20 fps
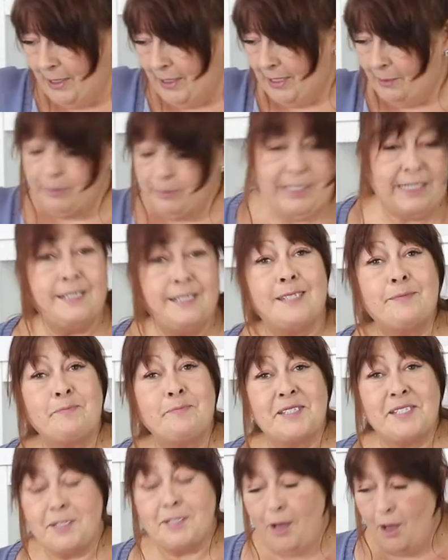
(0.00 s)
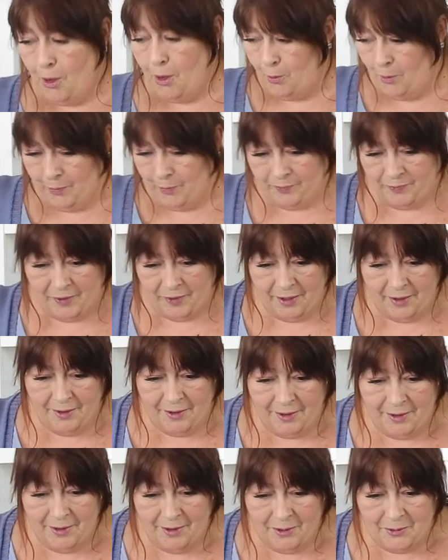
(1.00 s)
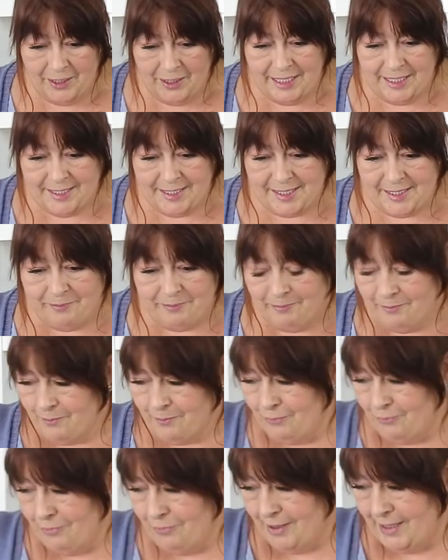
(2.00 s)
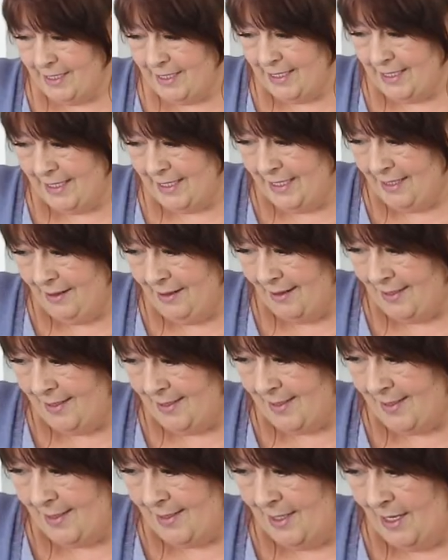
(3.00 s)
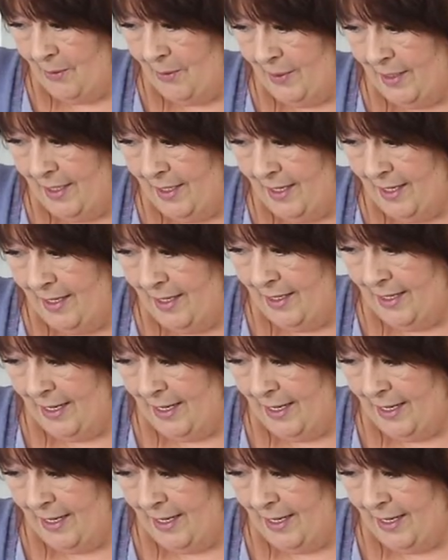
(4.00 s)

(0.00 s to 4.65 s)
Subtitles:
we need some snow. We need some really nice snow in here